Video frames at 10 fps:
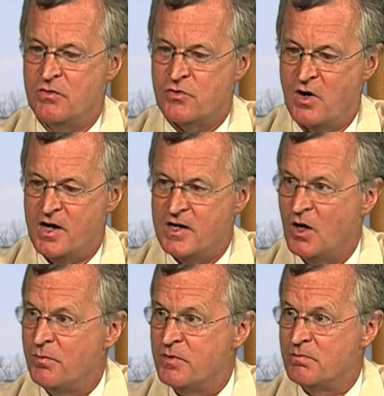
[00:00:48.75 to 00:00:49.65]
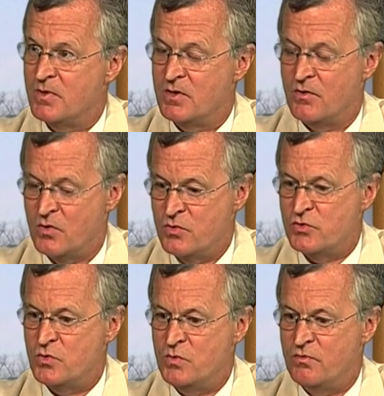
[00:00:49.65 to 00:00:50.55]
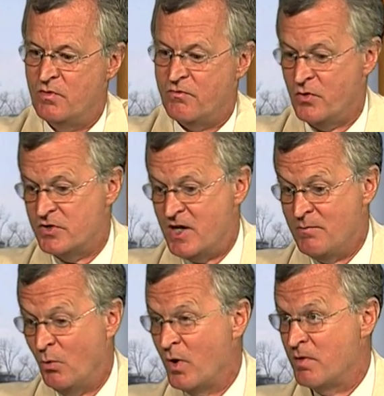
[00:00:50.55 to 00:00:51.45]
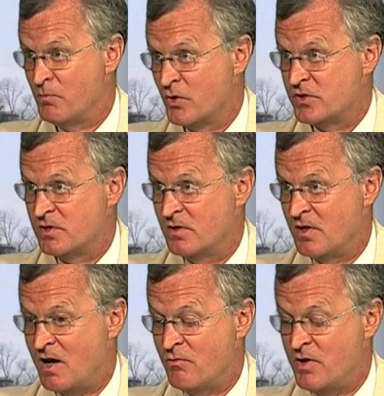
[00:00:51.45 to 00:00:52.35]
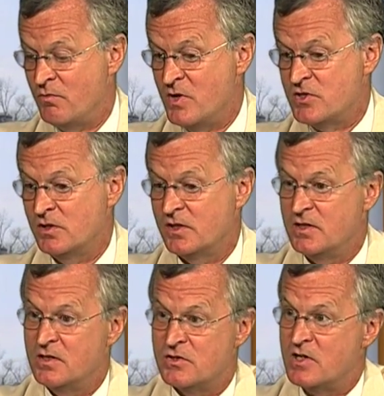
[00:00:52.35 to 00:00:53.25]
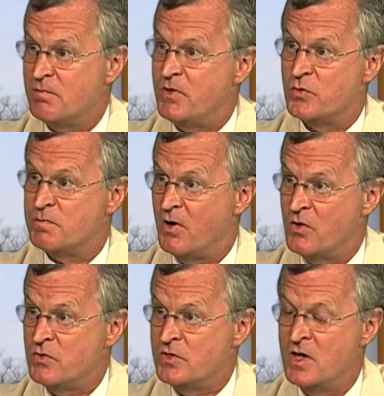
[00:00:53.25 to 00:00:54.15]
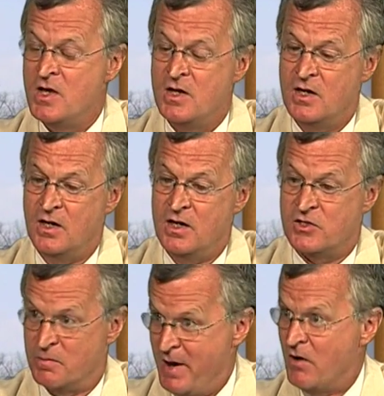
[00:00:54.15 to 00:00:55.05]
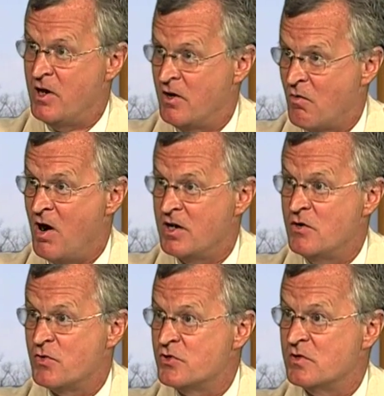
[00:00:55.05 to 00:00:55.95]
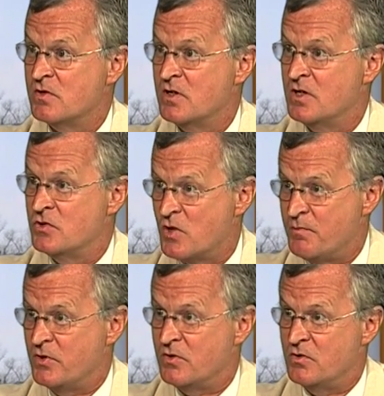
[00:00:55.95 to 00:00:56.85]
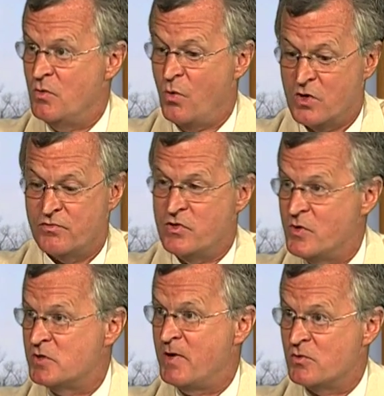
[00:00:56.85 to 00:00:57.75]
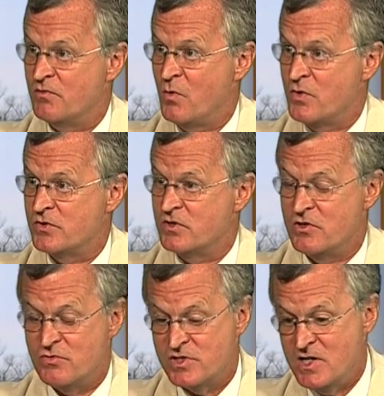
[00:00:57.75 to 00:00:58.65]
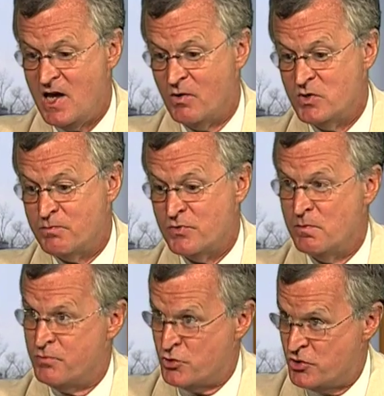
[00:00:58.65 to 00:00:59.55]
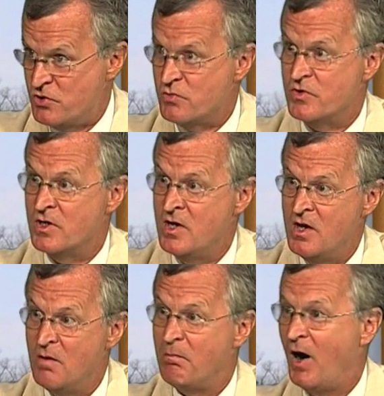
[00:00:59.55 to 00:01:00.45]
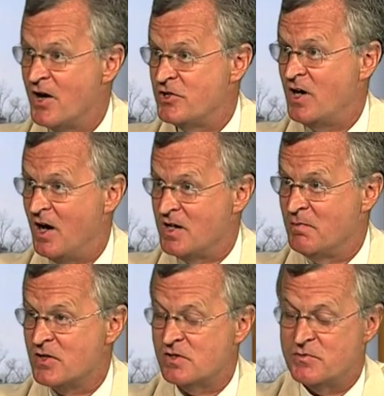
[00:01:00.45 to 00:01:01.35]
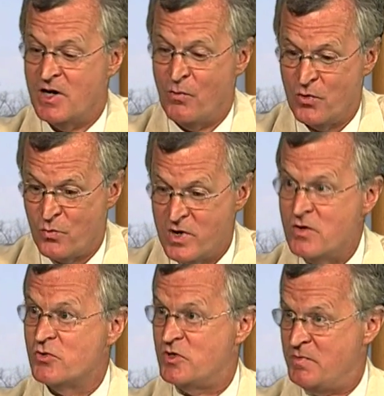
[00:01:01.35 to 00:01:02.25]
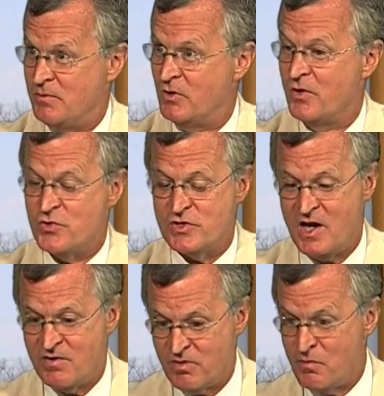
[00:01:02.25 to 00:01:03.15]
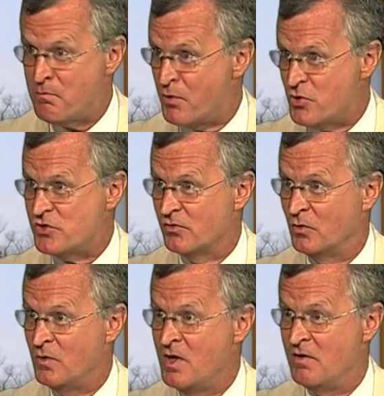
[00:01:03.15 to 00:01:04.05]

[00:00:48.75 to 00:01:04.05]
trying to help them, those who, for example, one of the books that I've written recently, St. Peter's Bones, it's about an Iraqi Christian interpreter who works for U.S. Special Forces, and you see how he's pursued by jihadi Muslims. I wanted readers to be able to understand from a personal